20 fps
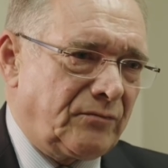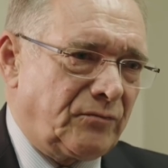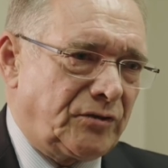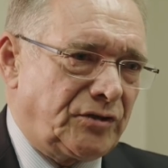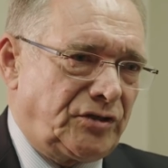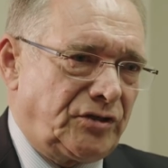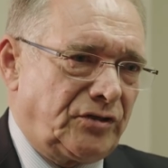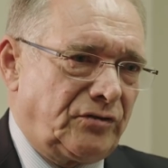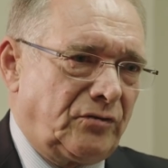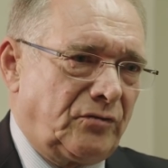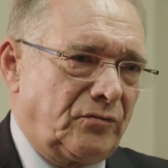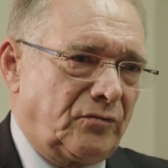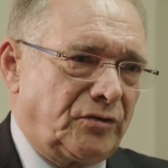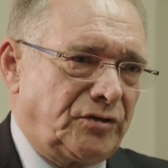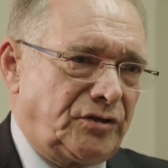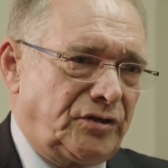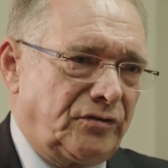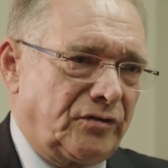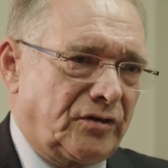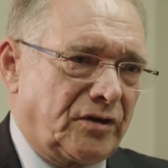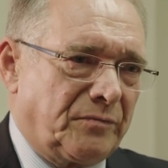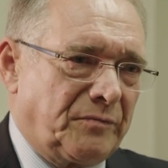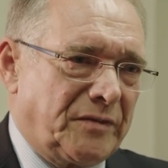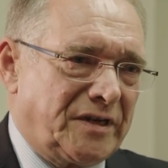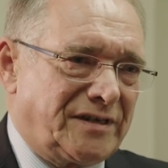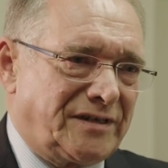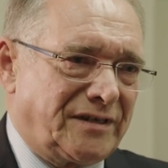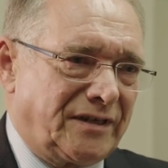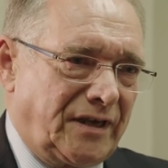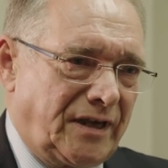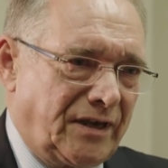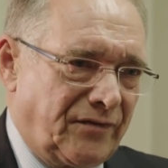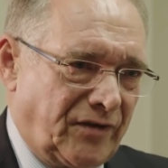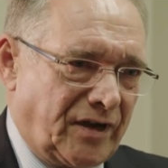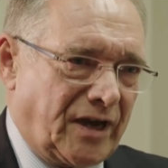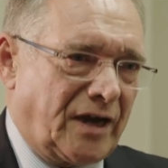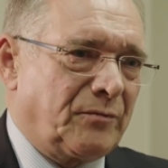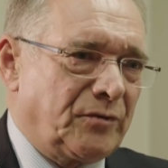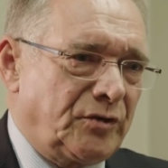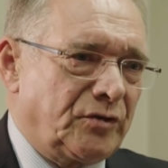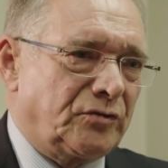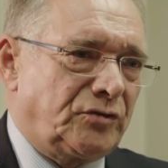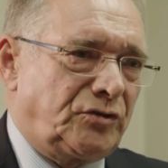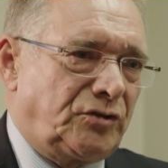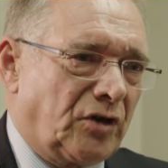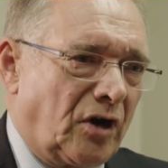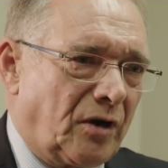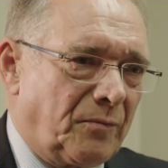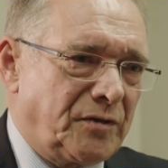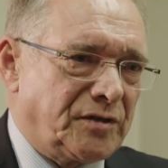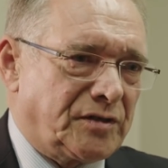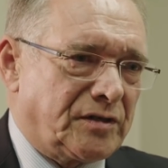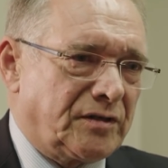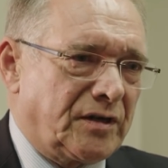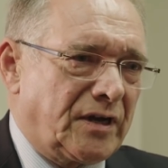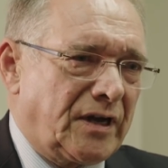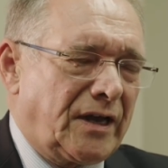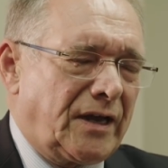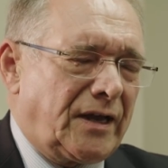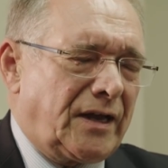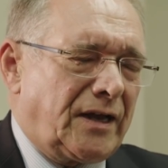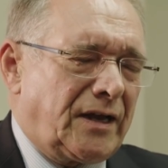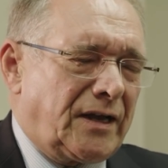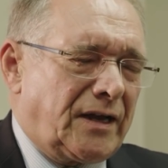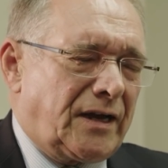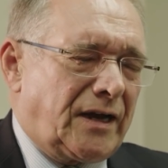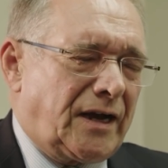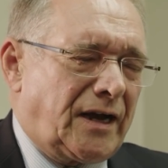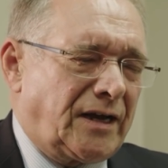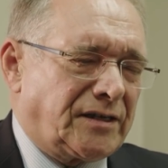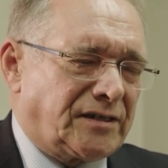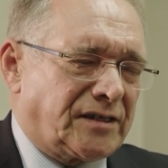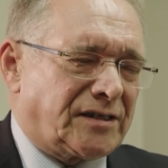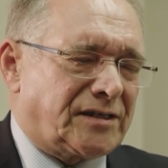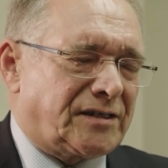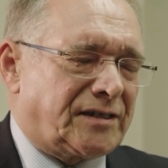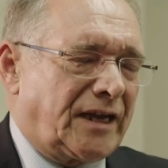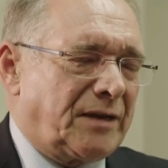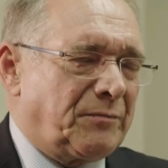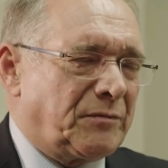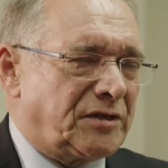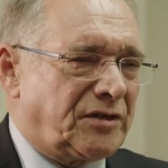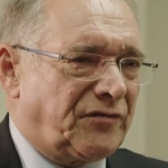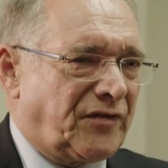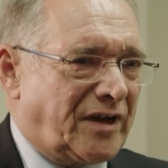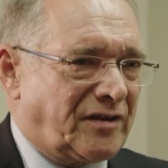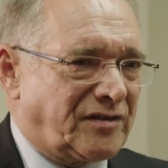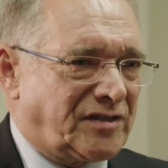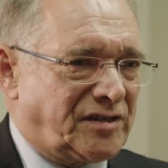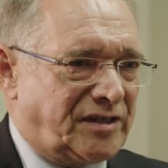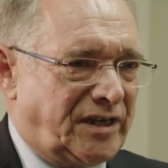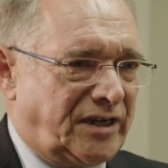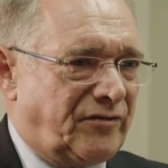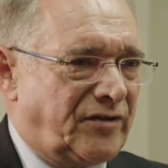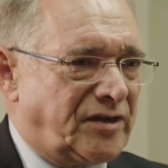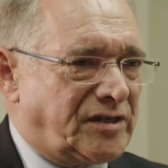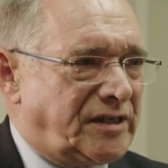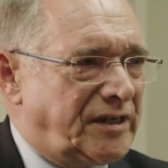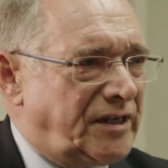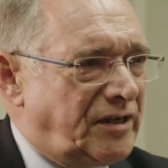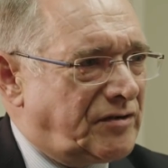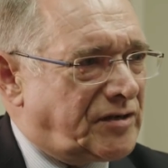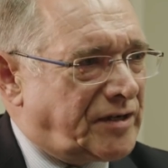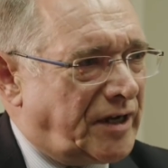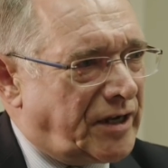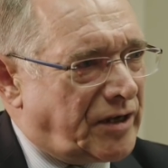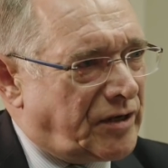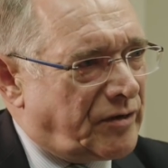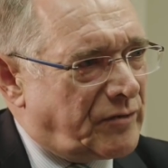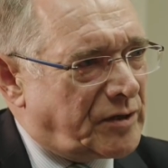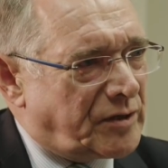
Would you commit to giving up your job as a statement of how seriously you take your